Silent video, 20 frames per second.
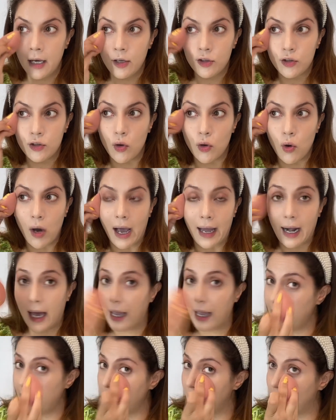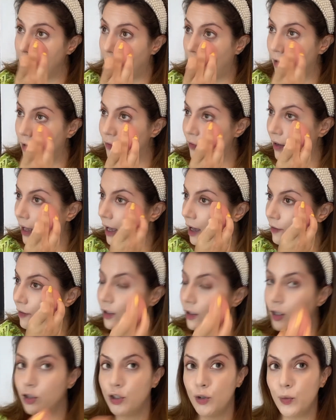So, and I love
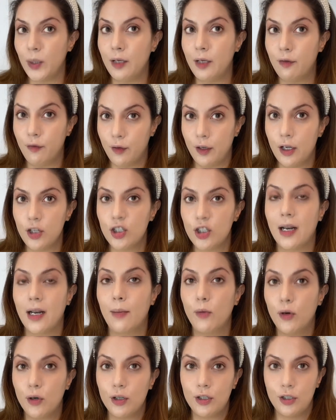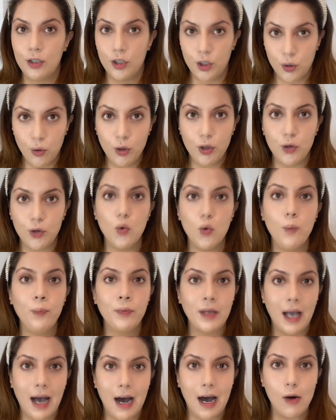having a dewy finish, and I'm going to show you
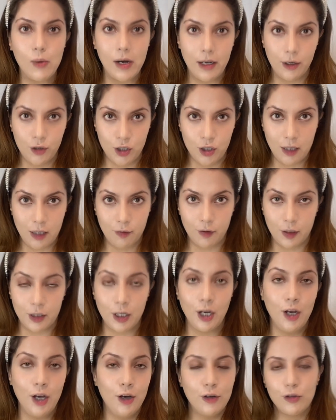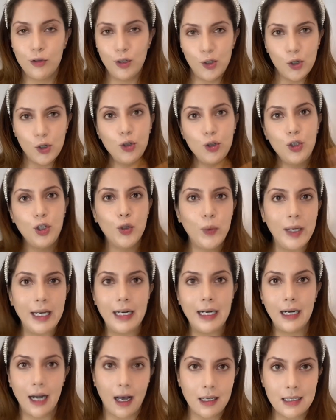how I achieve it. So your
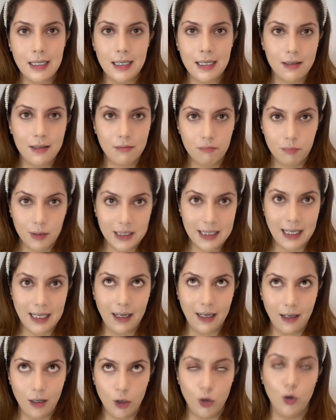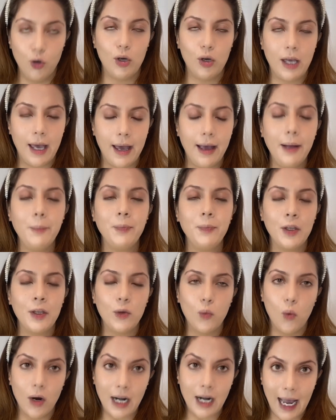dewy glassy skin look hai,
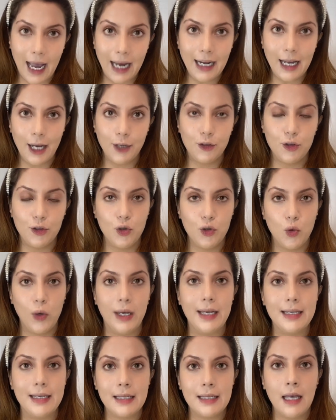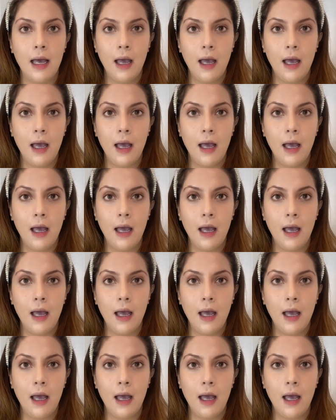what I like to do is